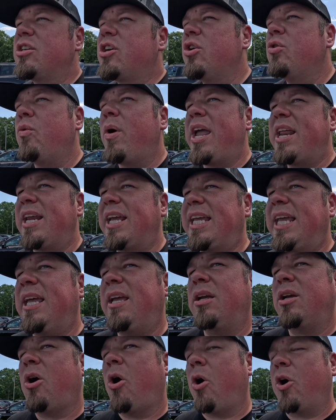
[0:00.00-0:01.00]
way to
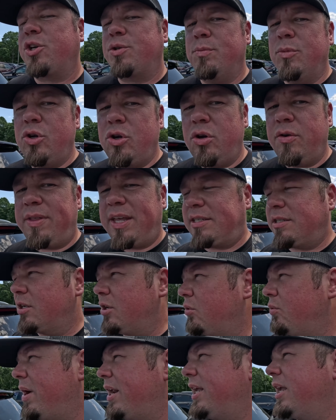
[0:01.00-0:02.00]
get cars moved. That's a
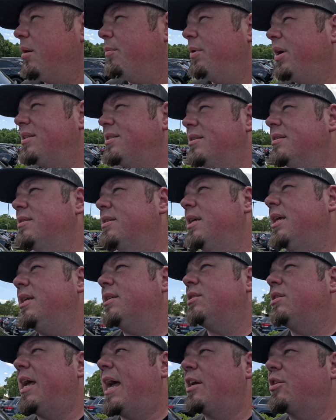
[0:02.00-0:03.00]
good way to get butts and
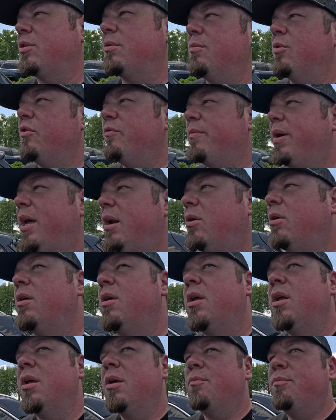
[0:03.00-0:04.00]
seats to actually move metal.
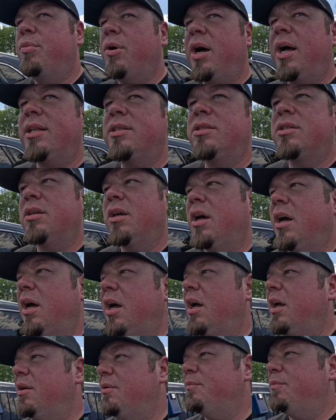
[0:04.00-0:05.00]
But
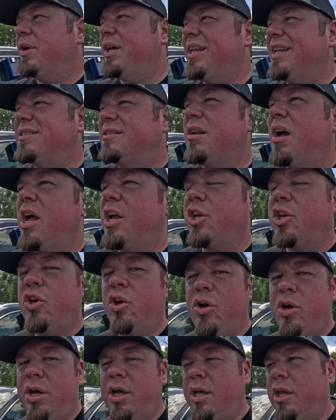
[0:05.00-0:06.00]
it's not
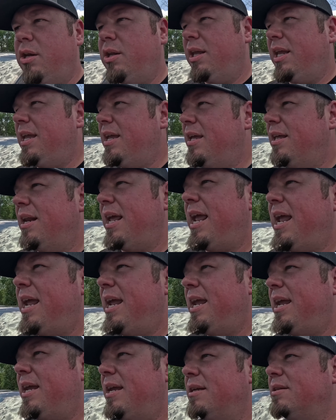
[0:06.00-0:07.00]
good in
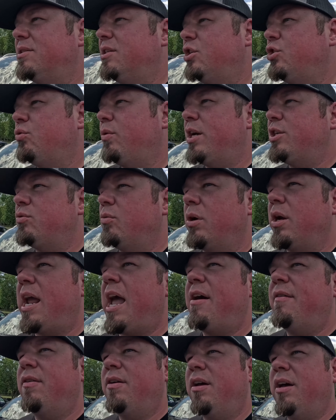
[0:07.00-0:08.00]
a situation where you
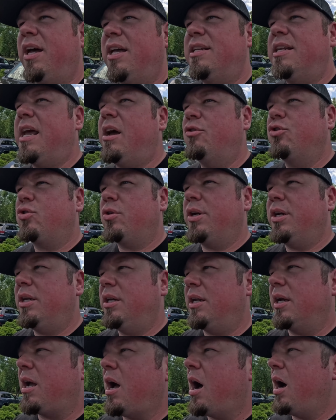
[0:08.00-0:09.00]
have a
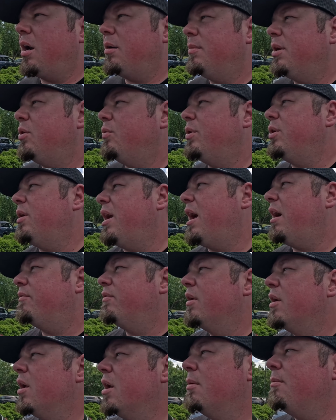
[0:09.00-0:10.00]
downtrending economy, when you have
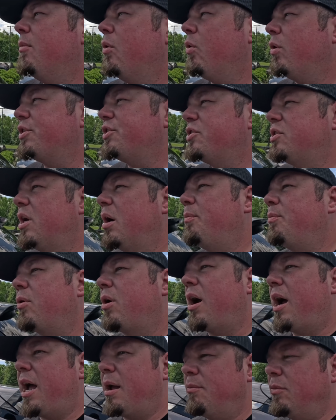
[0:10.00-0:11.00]
more
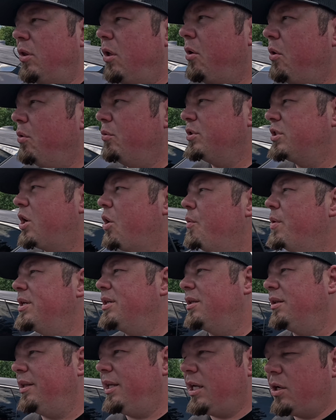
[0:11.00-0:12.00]
subprime loans going
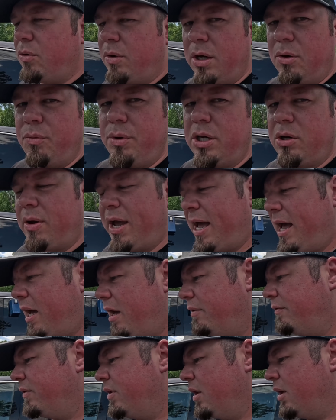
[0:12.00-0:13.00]
delinquent, when you
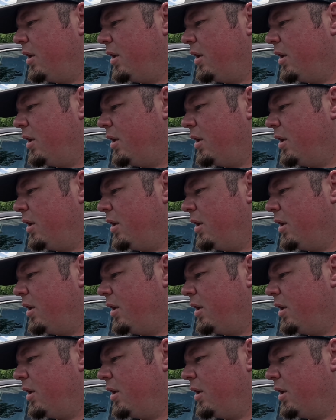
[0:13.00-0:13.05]
have